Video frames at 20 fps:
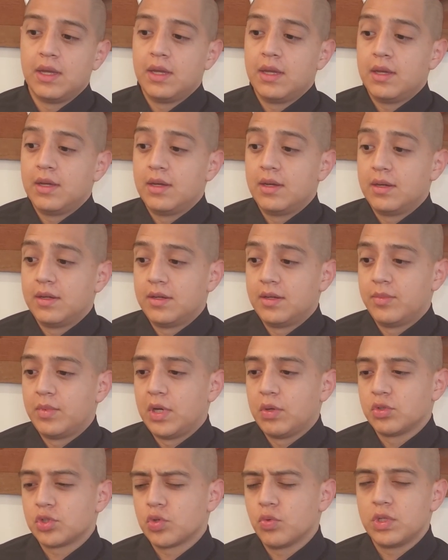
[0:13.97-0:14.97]
I
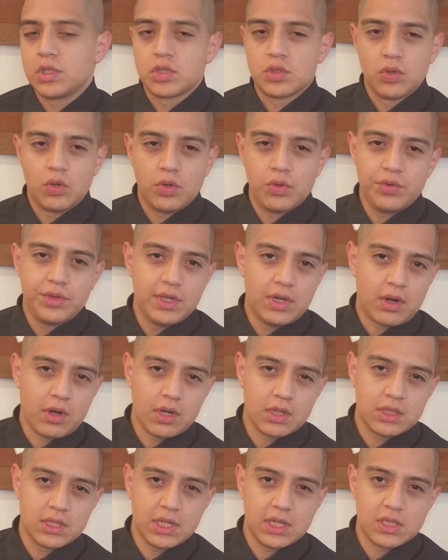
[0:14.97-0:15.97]
was always told that
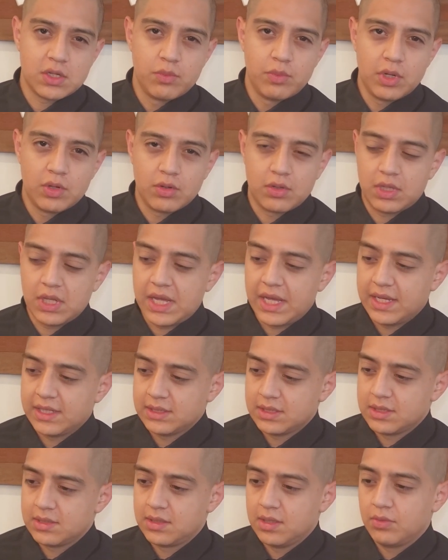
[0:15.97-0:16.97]
architects are middle
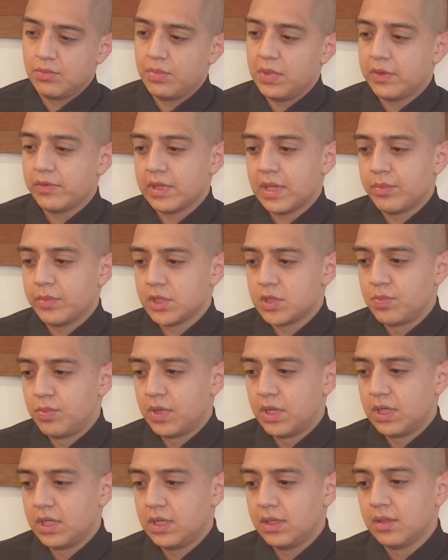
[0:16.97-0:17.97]
class, they don't make that much
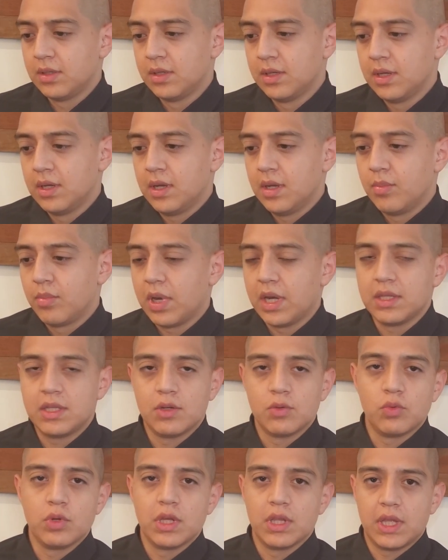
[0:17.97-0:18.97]
money, but I didn't
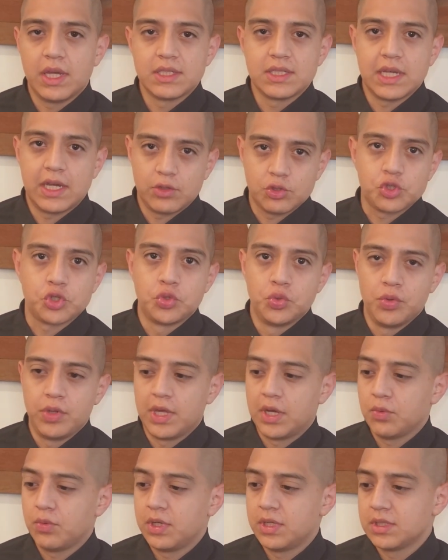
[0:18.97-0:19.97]
realize how true
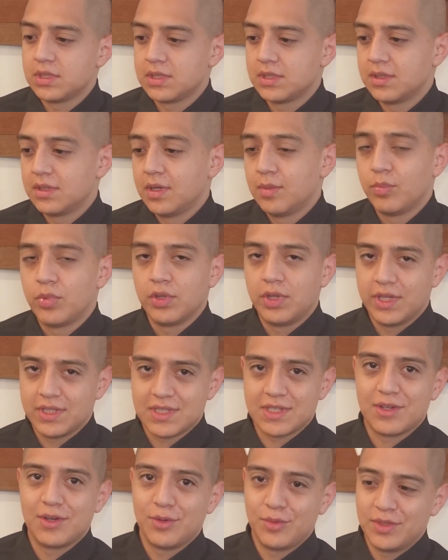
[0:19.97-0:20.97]
that was. But let's
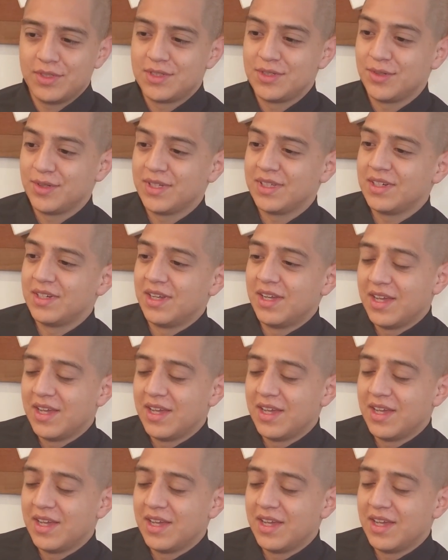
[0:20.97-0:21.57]
go into it.